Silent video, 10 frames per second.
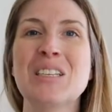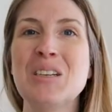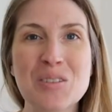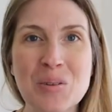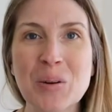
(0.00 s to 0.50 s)

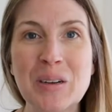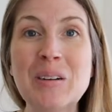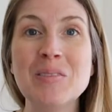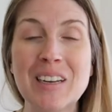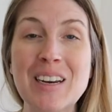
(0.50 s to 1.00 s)

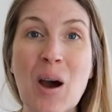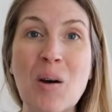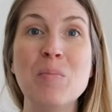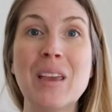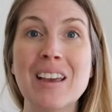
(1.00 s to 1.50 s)
tutorial
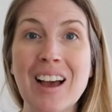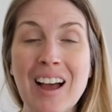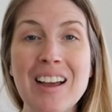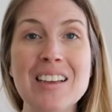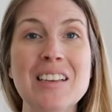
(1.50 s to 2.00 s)
video
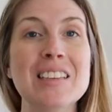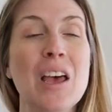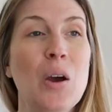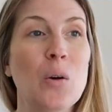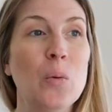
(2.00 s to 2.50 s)
because
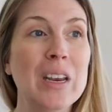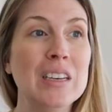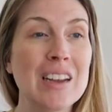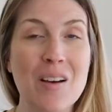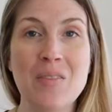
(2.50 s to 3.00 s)

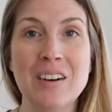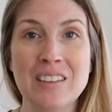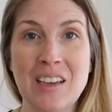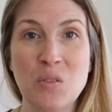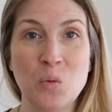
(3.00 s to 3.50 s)
we
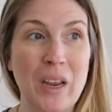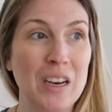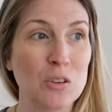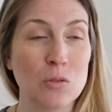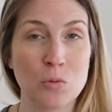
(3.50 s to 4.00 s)
definitely
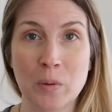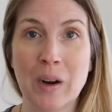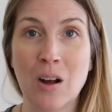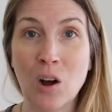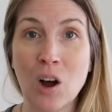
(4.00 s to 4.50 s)
went through
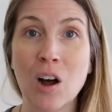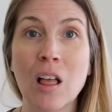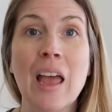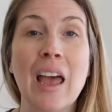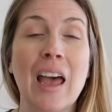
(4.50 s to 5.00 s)
it
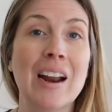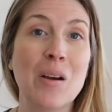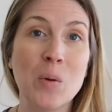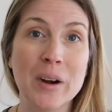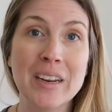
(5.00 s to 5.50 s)
all and
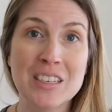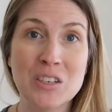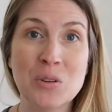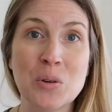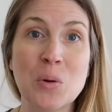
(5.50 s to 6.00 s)
I wanted
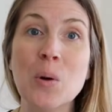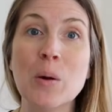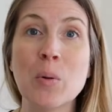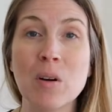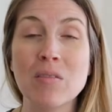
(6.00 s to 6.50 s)
to
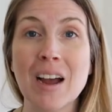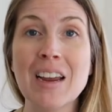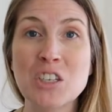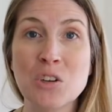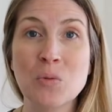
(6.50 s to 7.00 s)

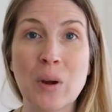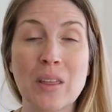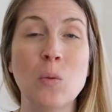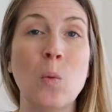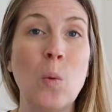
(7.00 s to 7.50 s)
provide you
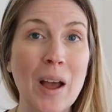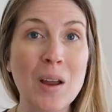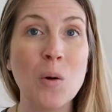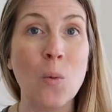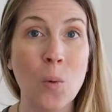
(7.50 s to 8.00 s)
with
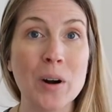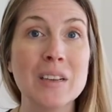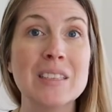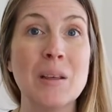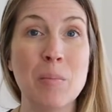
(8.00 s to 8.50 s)
what
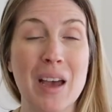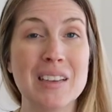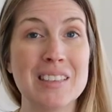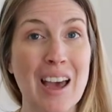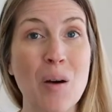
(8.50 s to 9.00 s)
works the
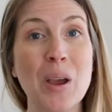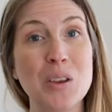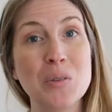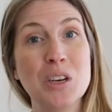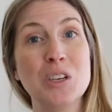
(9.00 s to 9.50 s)
best. That way
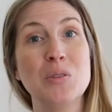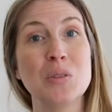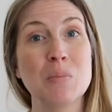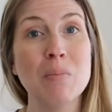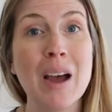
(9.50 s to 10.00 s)
you can
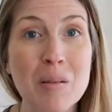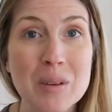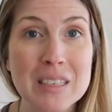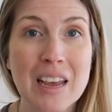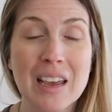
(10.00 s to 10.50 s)
use my
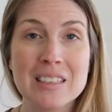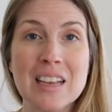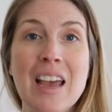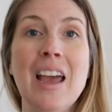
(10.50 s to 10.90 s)
mistakes